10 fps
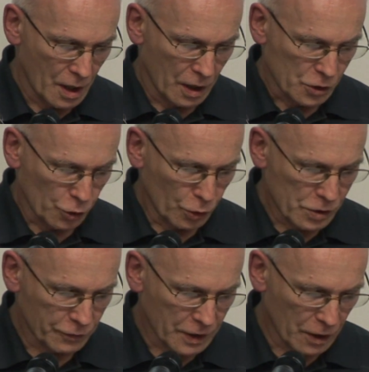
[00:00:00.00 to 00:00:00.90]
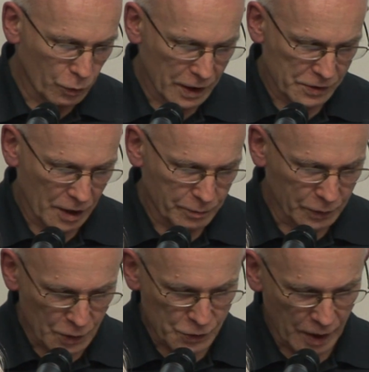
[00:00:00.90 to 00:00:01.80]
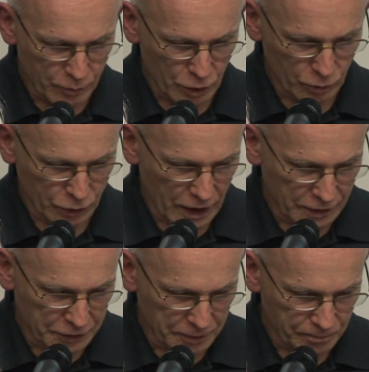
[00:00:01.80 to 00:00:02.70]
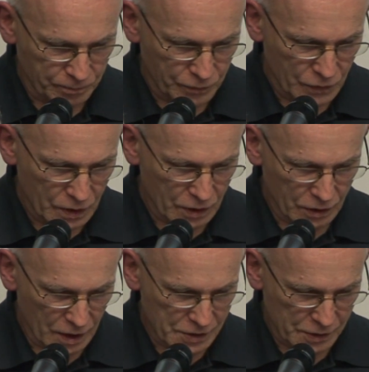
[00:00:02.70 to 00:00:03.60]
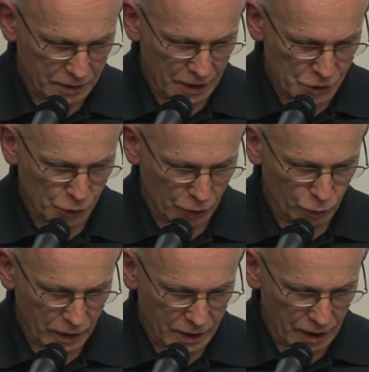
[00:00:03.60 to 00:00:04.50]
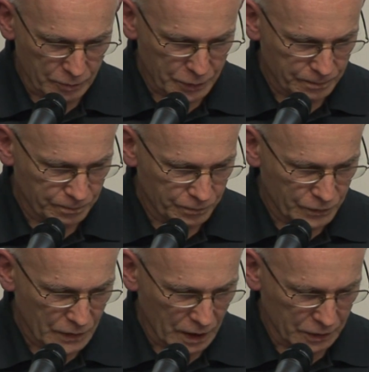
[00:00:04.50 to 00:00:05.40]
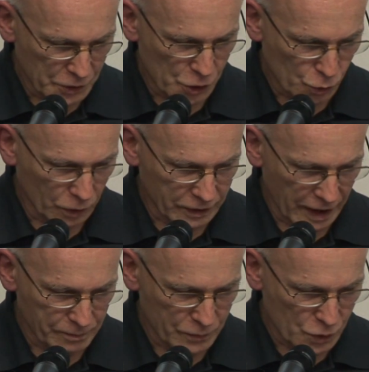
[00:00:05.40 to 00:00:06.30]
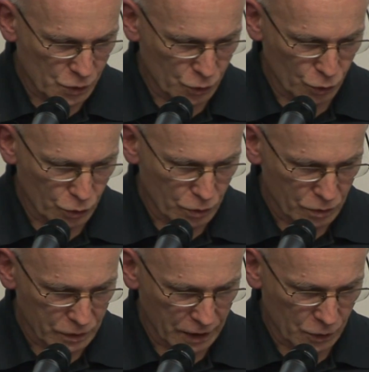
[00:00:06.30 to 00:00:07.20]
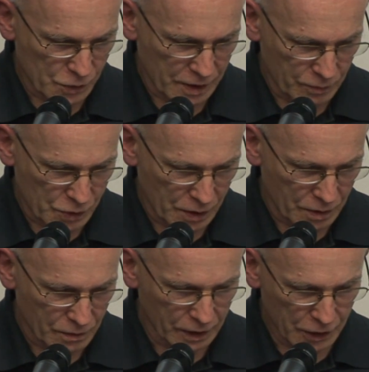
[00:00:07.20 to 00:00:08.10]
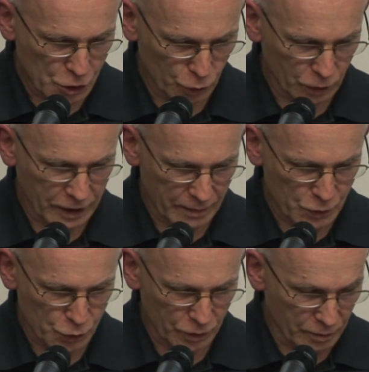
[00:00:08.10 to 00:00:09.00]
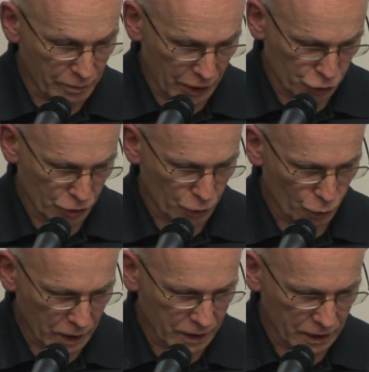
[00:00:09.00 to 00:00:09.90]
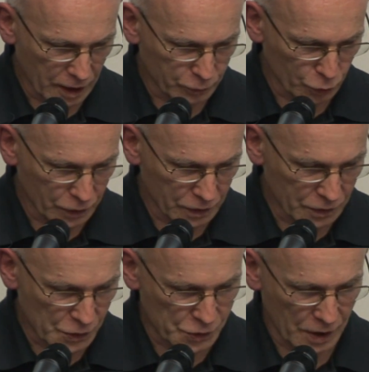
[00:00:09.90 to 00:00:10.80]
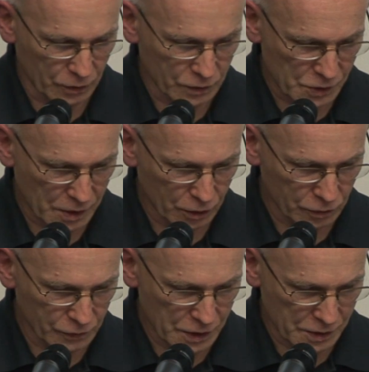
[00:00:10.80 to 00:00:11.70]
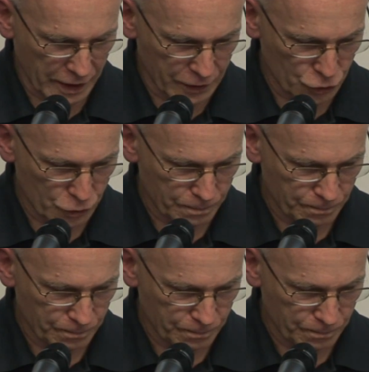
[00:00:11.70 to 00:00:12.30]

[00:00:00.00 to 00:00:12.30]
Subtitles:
So Joseph K. wakes up in this temporal modality. He does and does not wake up. And this is what happens to Gregor Samsa. And this is what happens to the badger waking up to hear this sound, the sound of this edge.